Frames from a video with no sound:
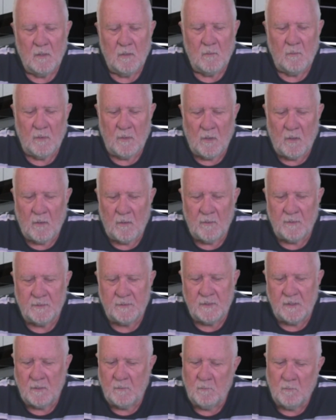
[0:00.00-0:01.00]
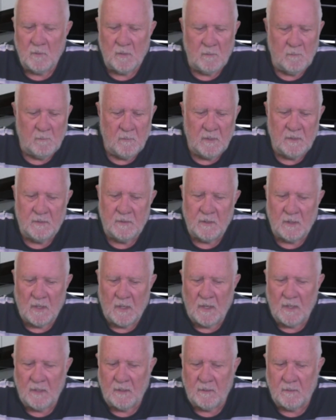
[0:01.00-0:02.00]
when I was in my mid to
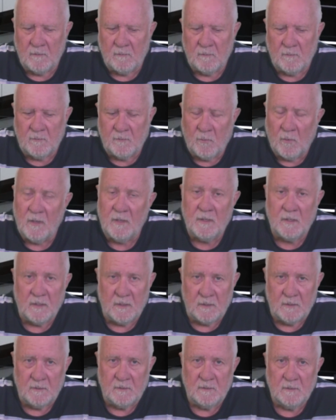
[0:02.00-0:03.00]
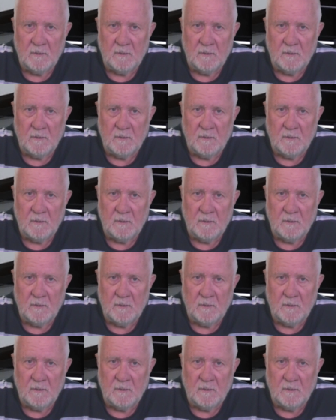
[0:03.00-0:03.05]
late 20s